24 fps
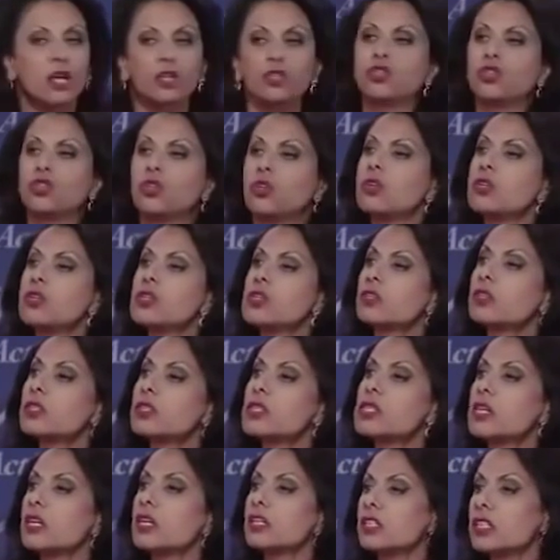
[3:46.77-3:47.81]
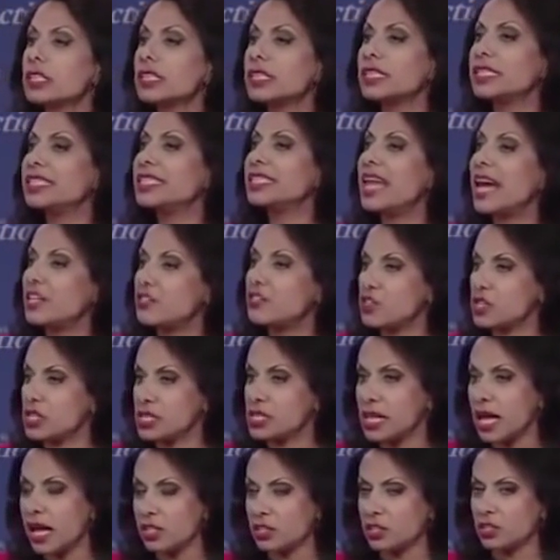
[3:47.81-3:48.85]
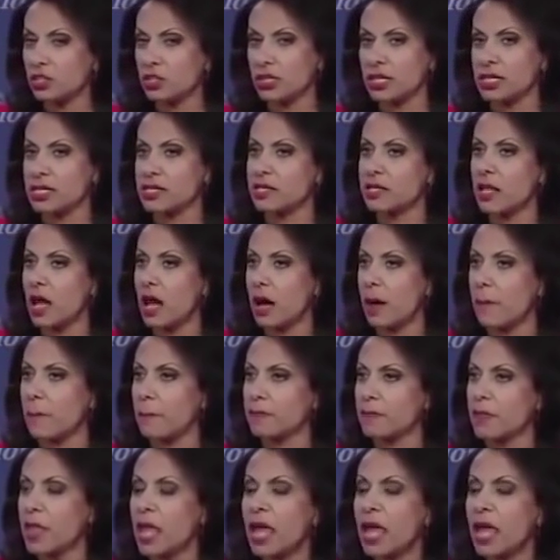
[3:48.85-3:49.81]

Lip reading: Jews considered najis under Islam.